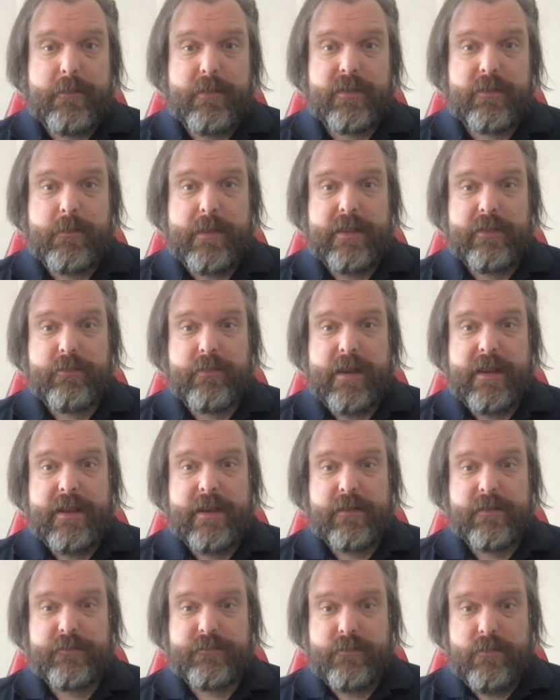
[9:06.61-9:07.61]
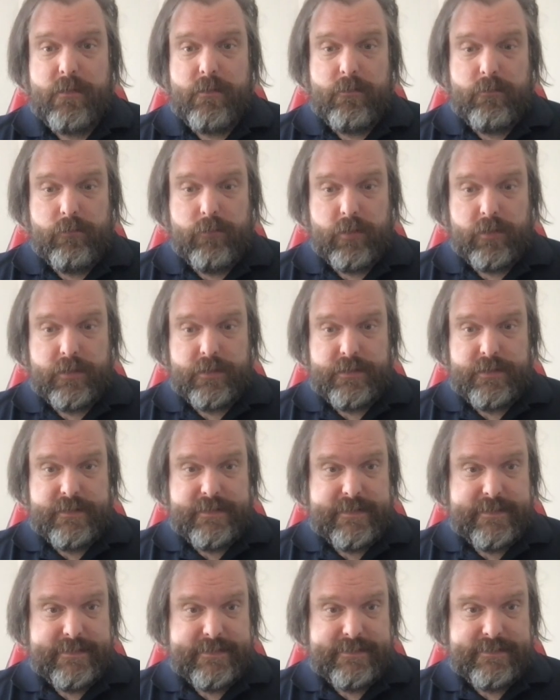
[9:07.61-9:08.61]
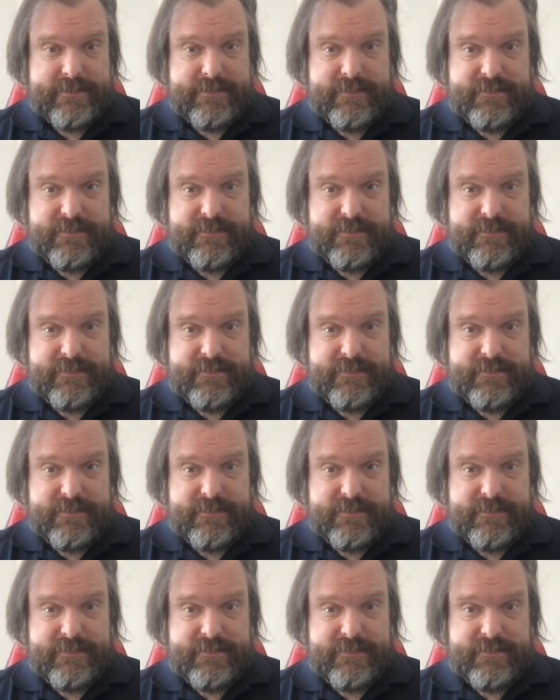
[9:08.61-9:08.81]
I mean, the main threat here is rook to